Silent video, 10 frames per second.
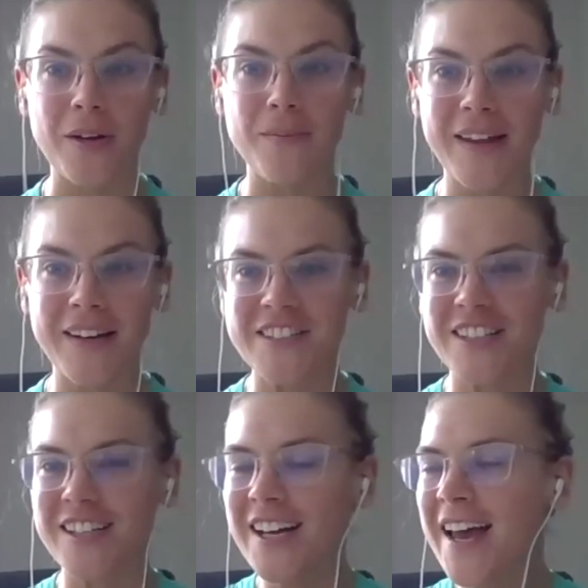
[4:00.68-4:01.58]

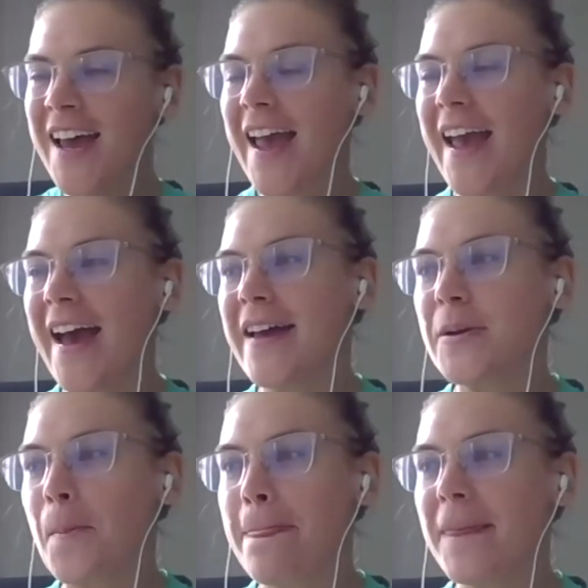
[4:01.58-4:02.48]
manager and
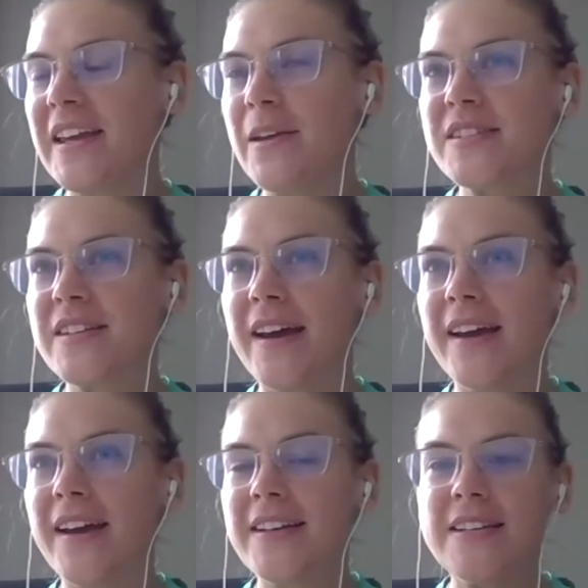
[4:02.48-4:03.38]
he was like,
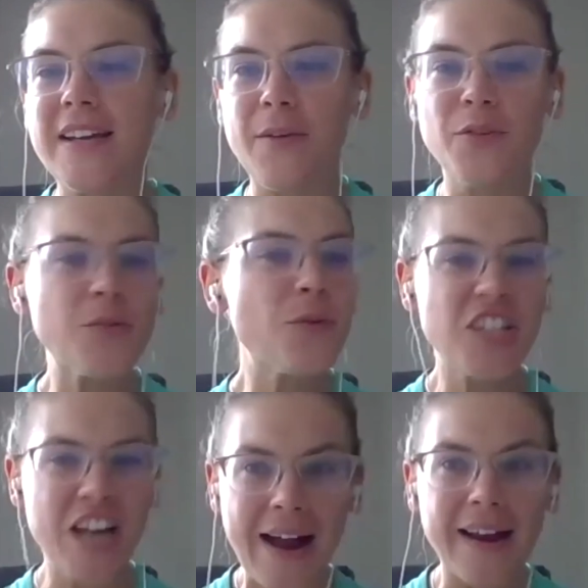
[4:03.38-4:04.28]
so we're
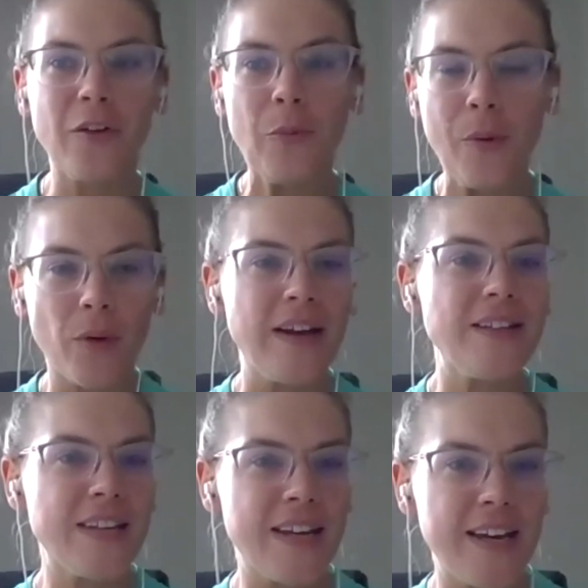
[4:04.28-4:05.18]
chatting a little bit what I
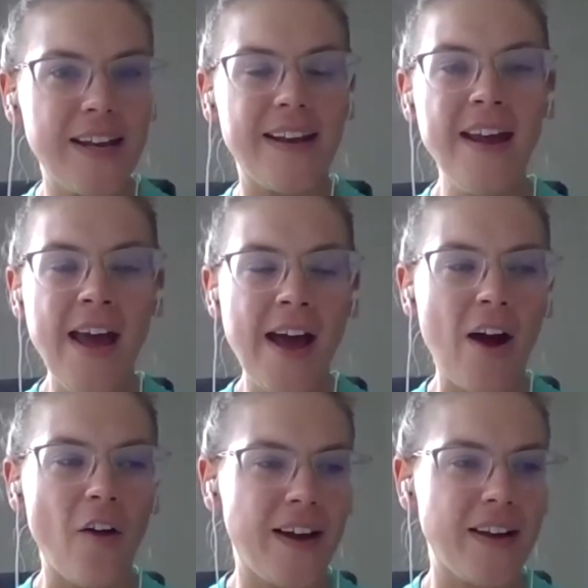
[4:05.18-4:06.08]
did and all
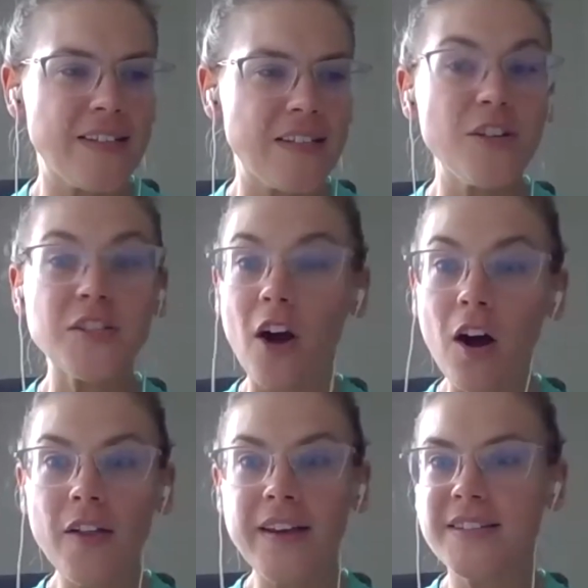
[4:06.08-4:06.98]
that kind of stuff. And he's like,
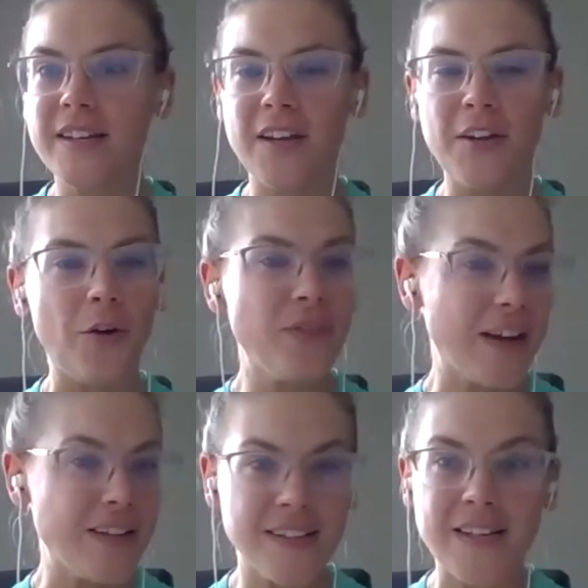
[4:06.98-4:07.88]
oh, he's like, you know,
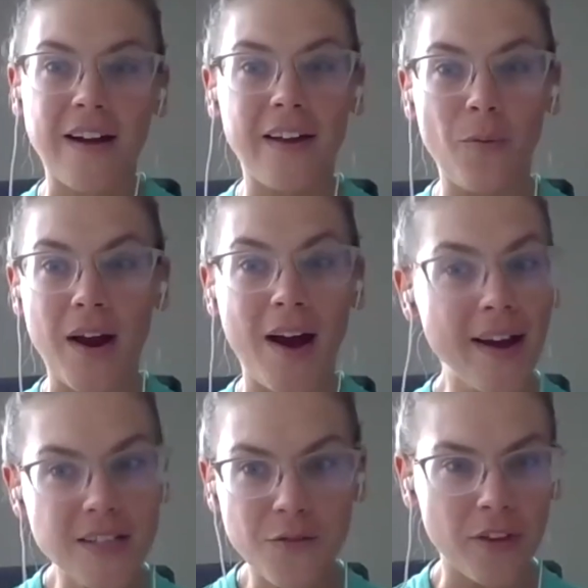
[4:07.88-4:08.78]
that's exactly what I
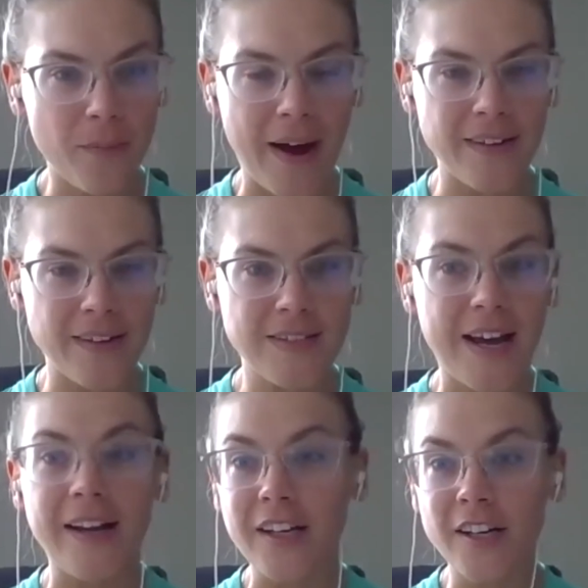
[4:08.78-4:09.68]
did for the past
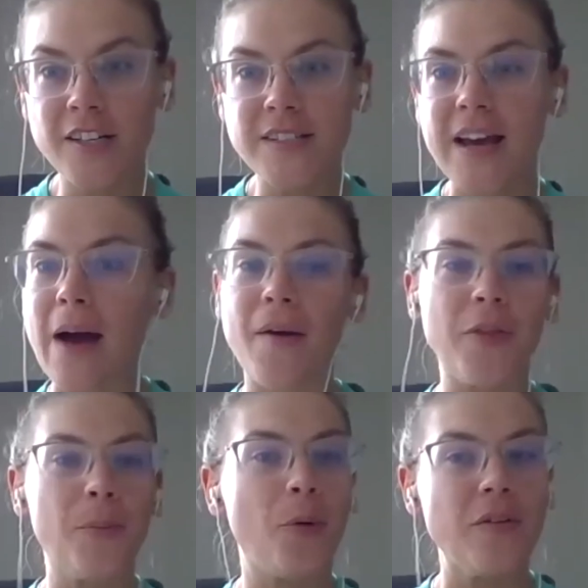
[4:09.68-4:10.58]
10 years. I'm at the
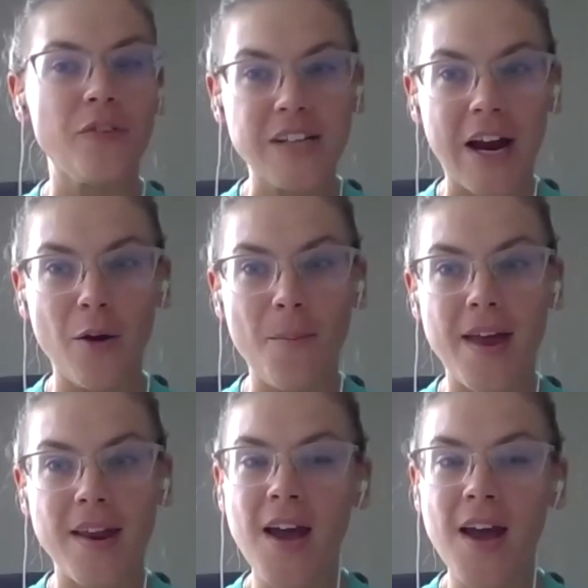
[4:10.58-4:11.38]
point of retirement.